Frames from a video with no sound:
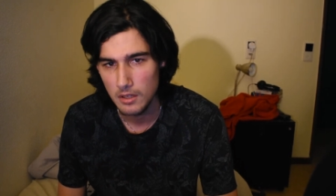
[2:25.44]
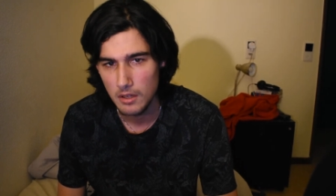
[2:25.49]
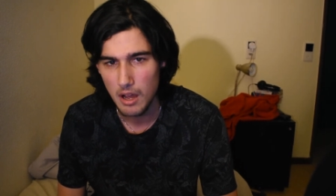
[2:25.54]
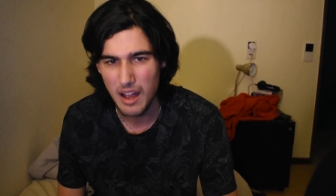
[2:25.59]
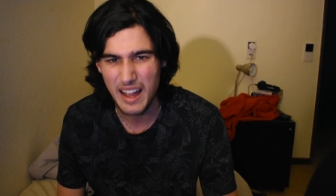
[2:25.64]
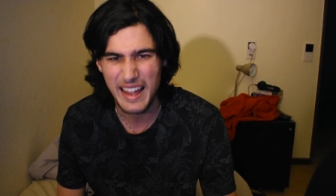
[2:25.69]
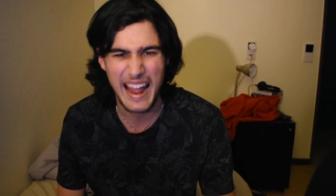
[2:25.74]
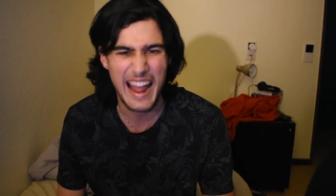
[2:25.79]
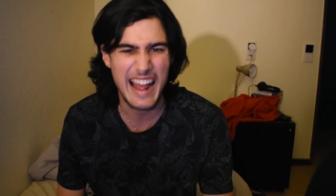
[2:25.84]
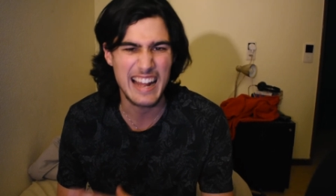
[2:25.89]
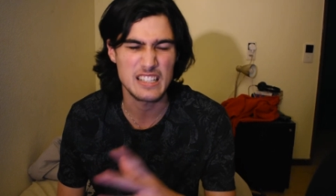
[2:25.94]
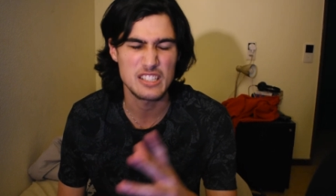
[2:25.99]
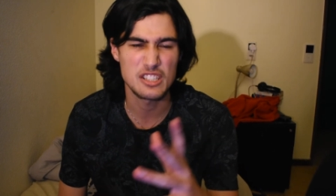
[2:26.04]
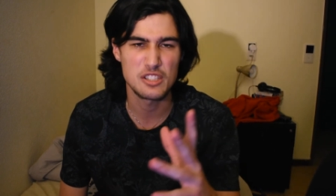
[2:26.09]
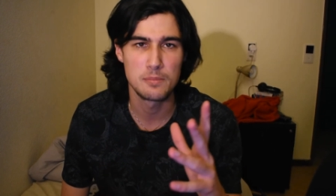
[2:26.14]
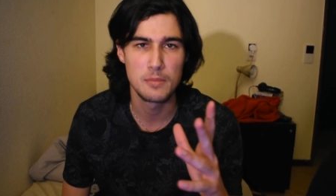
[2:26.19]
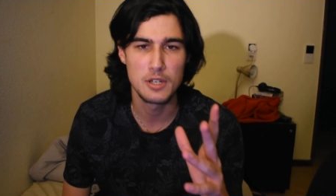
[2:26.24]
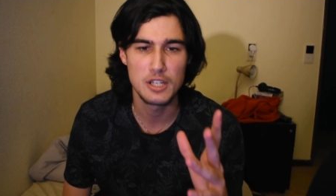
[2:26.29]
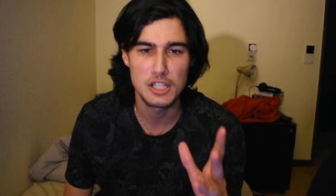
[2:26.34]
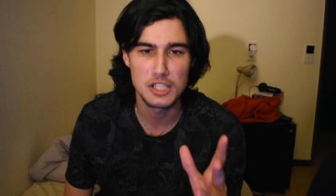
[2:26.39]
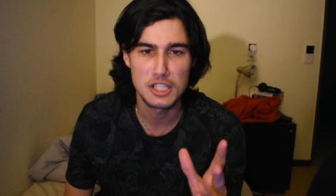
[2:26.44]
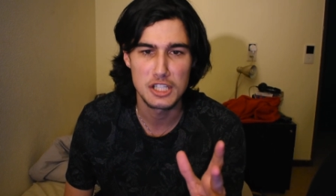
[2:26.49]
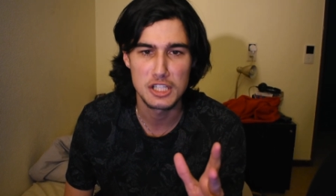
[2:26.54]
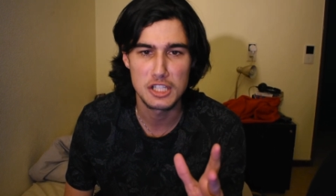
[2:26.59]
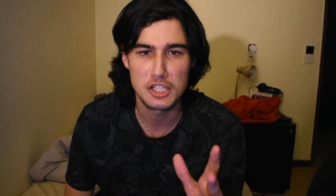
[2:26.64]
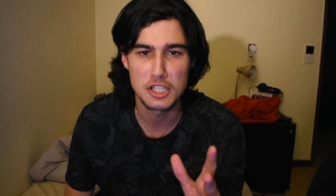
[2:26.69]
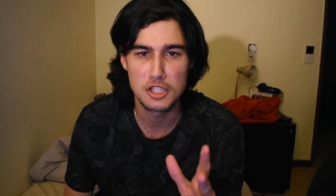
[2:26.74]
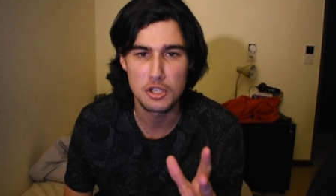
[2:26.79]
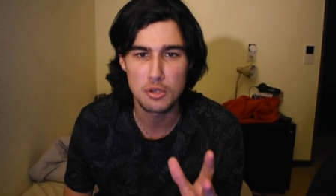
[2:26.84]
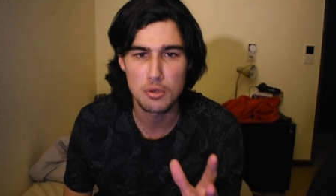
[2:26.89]
I axe murder the
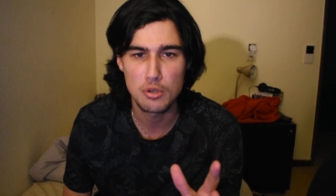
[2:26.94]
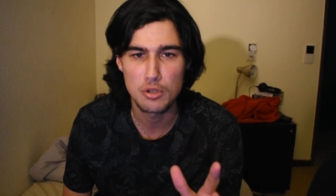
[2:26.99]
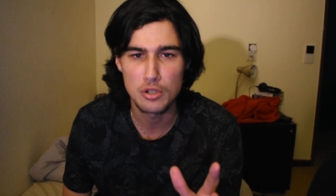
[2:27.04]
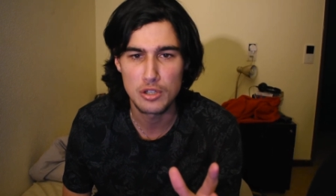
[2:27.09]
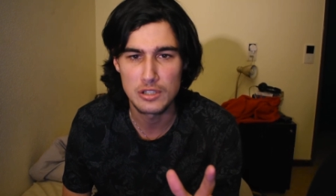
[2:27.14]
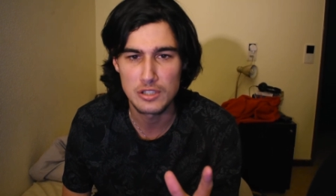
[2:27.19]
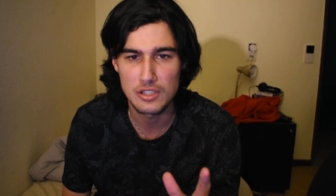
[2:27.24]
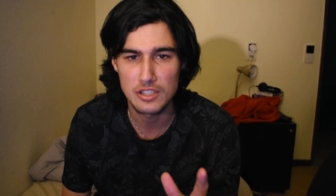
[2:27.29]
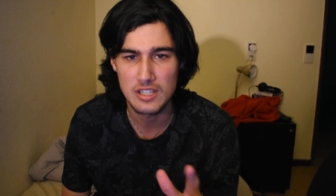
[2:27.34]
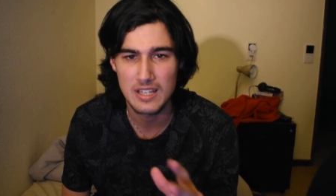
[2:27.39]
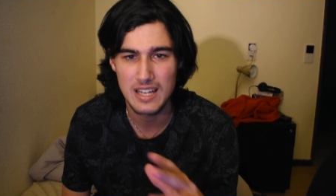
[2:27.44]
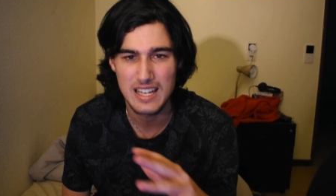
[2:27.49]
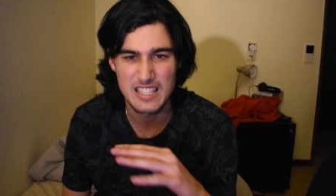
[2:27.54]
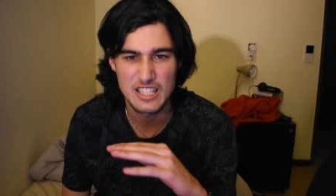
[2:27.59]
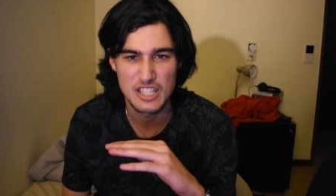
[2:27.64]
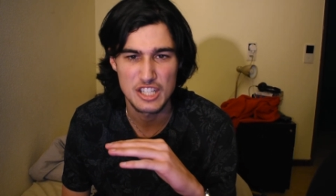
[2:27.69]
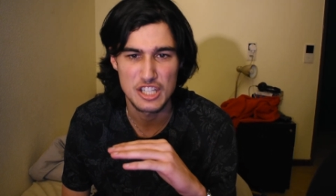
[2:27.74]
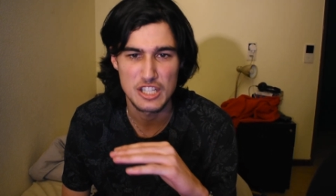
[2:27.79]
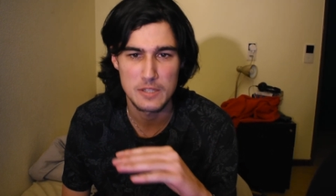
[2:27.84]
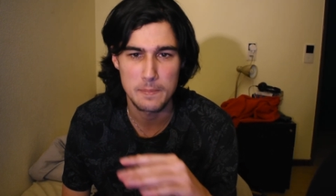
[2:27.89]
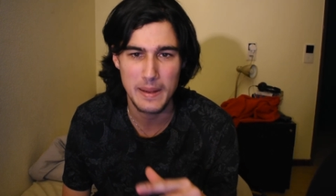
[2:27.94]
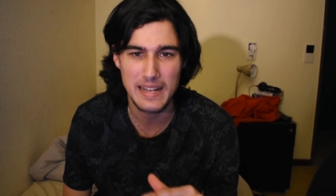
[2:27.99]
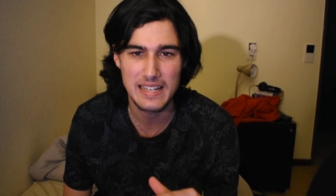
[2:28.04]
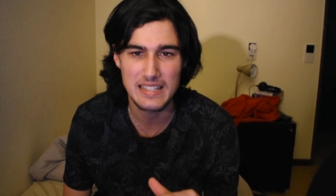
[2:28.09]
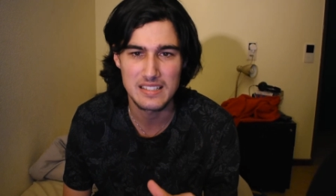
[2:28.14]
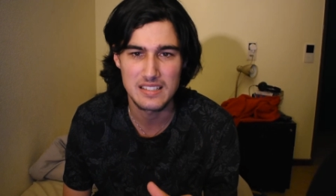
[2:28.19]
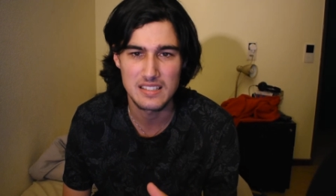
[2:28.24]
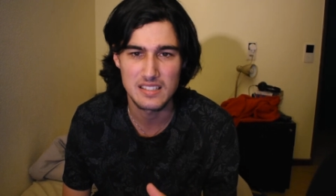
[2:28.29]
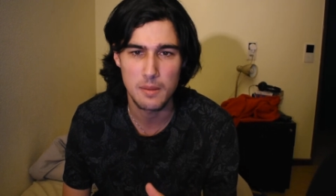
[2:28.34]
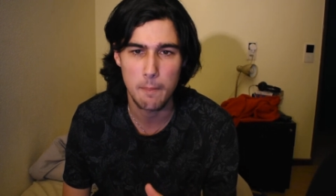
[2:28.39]
doors and spaces,